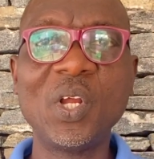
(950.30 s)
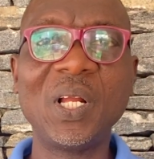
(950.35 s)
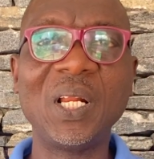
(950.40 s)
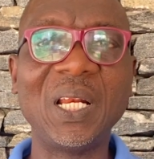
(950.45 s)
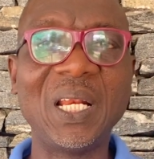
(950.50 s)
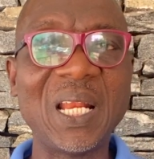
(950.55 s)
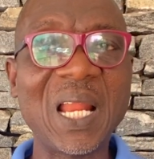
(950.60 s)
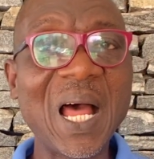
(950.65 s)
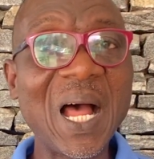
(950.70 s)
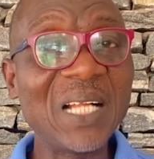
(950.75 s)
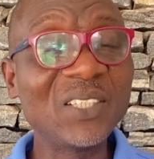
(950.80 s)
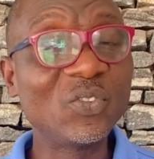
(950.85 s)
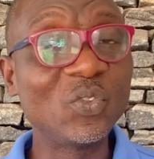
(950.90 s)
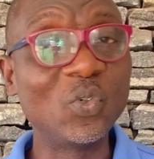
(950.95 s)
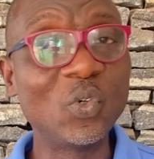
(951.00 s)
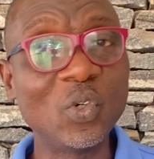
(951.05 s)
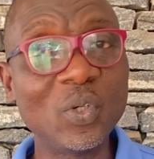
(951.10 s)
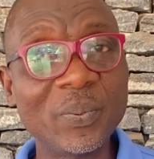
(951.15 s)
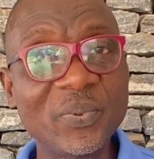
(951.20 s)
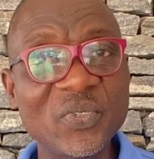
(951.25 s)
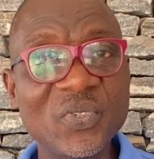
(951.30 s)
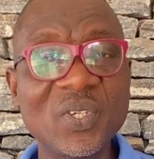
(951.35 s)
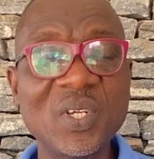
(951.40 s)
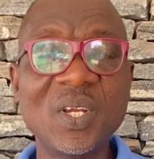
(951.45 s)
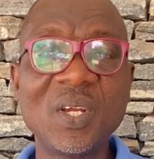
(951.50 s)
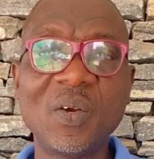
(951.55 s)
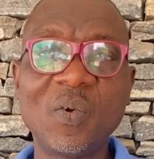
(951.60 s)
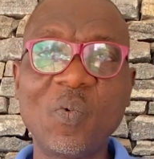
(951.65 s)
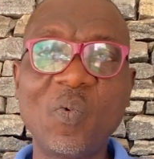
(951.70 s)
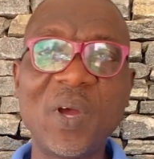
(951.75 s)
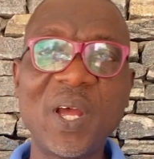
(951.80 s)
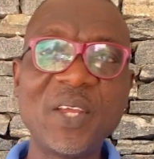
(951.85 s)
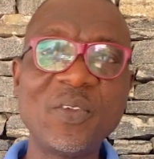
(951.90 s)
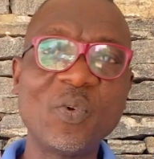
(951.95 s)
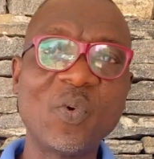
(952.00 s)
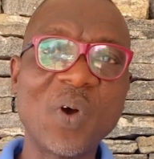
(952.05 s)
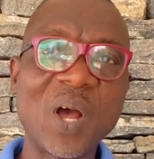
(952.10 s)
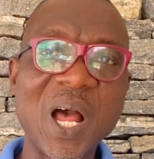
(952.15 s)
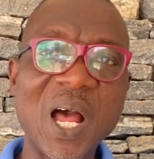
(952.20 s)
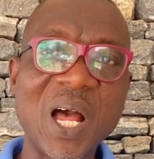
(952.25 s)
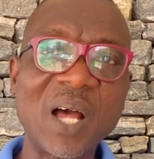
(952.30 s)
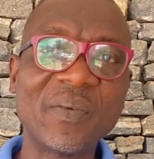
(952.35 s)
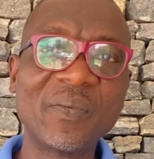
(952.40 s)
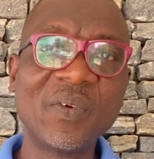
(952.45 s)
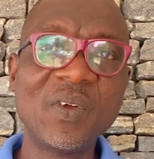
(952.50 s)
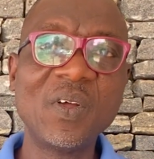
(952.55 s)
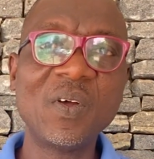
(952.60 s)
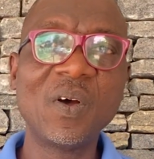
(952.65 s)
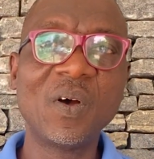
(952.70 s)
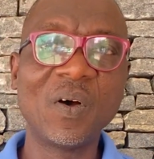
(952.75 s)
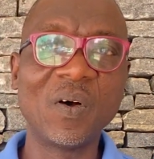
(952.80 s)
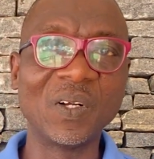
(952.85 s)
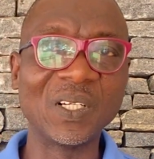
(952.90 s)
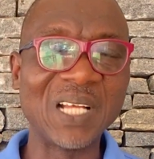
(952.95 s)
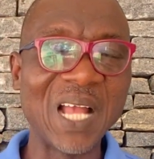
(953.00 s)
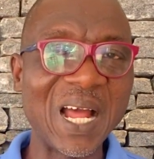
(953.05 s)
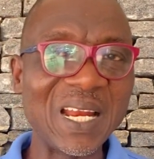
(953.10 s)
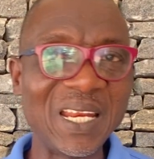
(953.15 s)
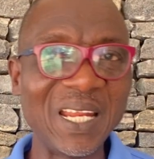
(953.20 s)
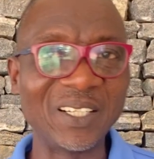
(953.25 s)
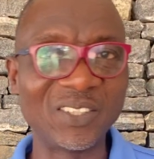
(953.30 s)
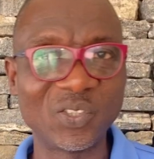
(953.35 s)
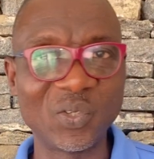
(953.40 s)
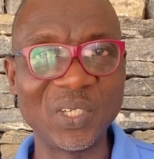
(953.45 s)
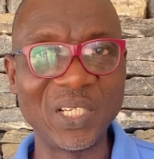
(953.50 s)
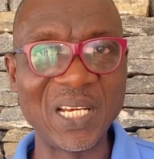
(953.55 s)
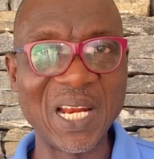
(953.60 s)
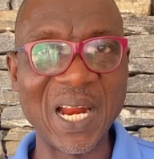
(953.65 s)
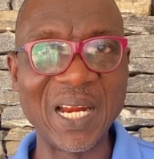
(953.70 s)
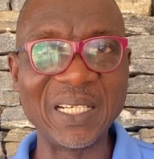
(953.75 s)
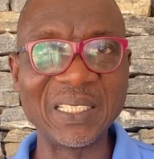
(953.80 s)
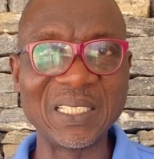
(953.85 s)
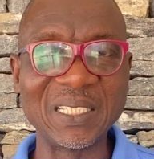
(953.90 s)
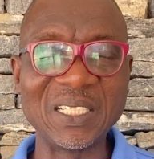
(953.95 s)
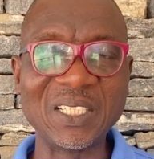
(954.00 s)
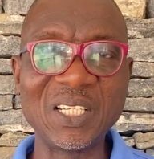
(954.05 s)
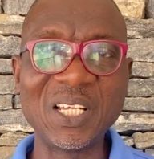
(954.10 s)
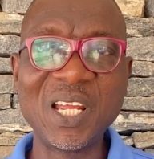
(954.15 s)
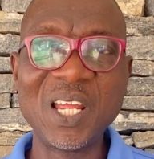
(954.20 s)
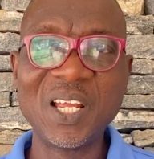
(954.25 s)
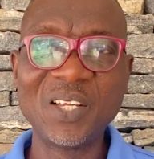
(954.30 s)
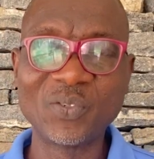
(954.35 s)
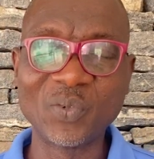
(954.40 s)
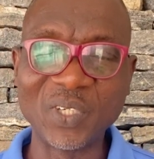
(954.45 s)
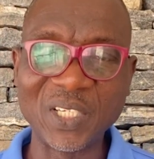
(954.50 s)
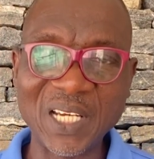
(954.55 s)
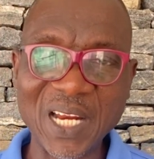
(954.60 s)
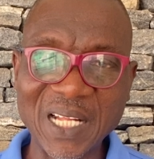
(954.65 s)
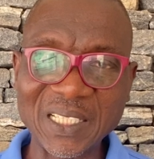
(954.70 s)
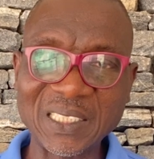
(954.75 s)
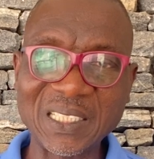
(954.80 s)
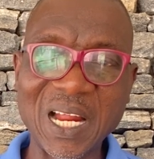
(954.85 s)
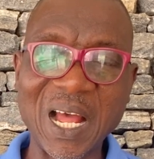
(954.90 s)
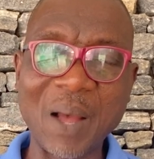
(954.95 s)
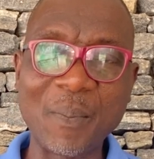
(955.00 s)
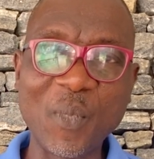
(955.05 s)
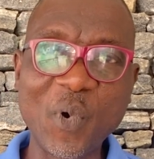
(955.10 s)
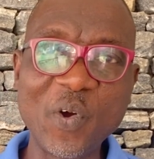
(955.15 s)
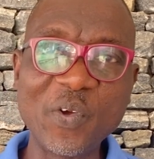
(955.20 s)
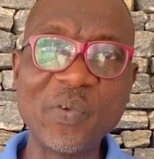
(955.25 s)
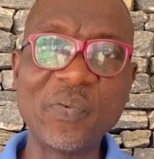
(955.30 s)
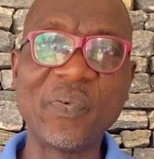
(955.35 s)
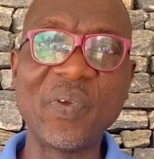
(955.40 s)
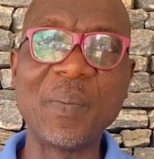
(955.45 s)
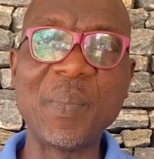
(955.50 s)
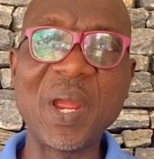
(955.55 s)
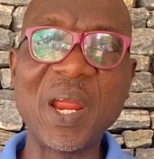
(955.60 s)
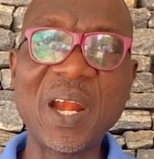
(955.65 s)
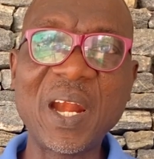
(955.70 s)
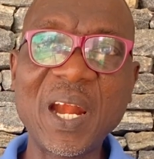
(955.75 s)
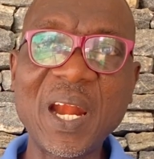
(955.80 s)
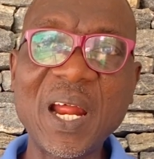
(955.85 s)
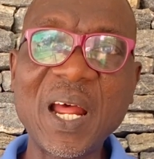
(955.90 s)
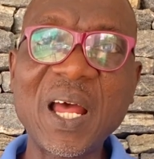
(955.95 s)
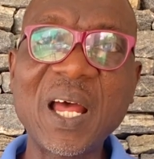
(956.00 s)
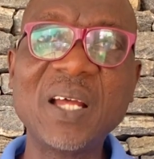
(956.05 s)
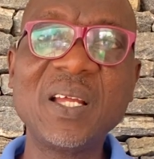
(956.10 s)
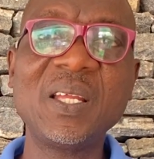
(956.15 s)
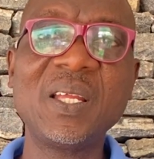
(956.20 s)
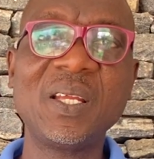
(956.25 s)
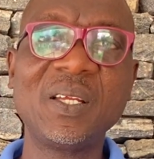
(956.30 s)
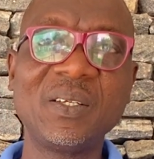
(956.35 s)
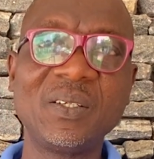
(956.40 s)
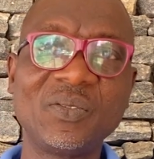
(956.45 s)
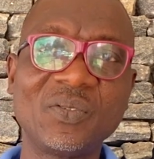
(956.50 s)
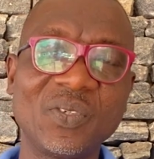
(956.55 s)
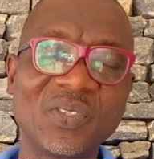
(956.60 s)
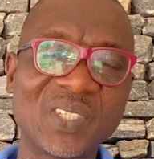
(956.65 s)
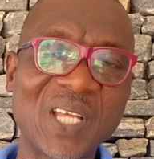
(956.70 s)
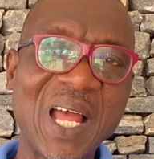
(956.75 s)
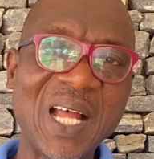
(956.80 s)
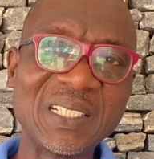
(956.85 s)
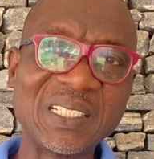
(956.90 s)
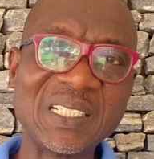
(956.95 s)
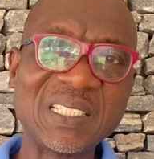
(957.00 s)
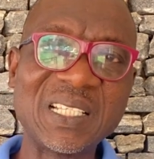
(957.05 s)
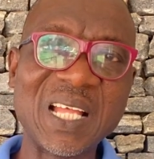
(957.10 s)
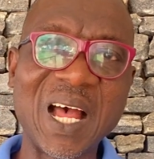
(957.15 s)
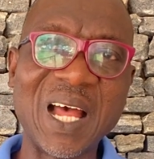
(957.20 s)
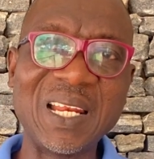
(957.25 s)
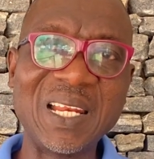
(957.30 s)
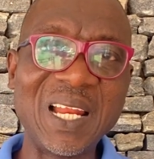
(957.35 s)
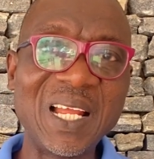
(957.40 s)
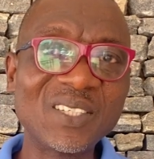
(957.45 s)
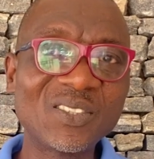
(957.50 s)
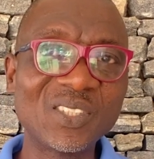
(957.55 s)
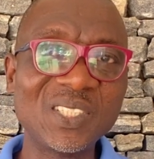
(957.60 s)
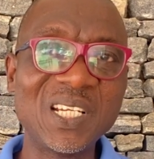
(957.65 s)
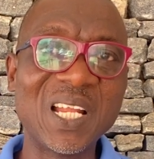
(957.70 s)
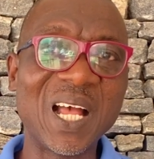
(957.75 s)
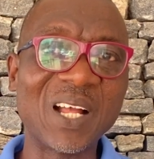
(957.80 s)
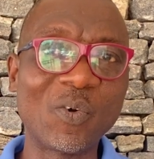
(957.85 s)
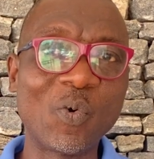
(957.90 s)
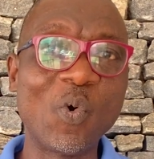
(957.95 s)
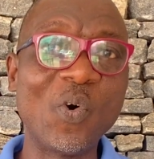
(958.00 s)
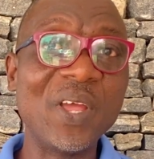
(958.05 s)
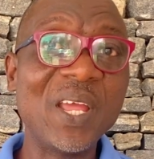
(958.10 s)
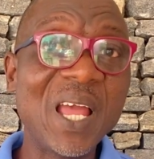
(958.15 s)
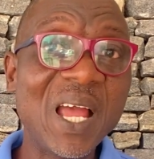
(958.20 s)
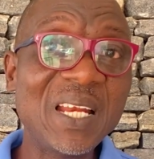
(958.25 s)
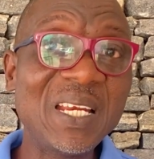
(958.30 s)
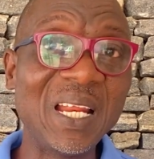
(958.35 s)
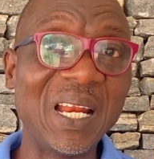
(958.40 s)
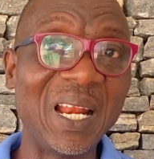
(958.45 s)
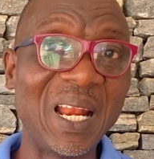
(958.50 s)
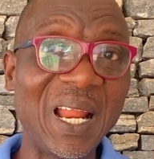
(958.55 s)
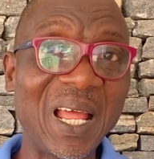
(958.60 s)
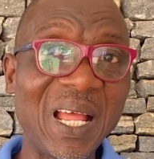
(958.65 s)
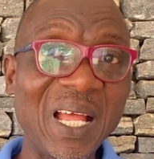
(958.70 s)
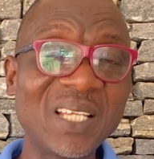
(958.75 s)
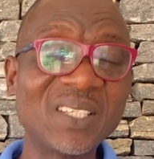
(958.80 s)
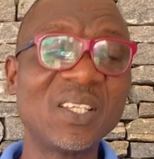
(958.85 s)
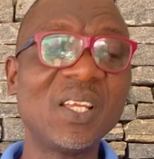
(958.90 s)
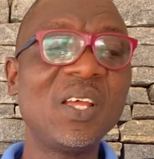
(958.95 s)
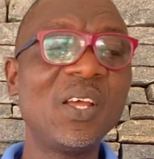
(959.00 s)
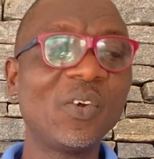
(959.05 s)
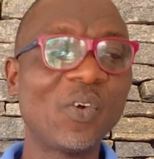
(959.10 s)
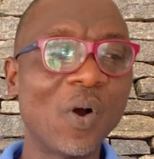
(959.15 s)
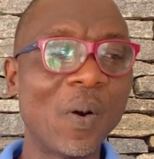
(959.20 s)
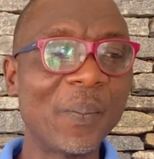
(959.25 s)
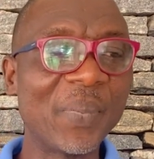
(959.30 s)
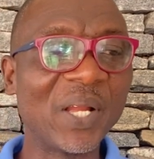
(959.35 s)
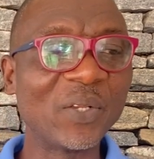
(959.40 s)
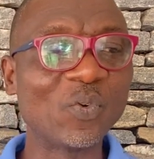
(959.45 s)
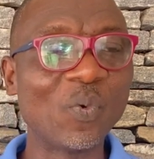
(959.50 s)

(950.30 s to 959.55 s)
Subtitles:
large groups where you have organic solidarity that are more ephemeral, societies that are less, that cohere the less compared to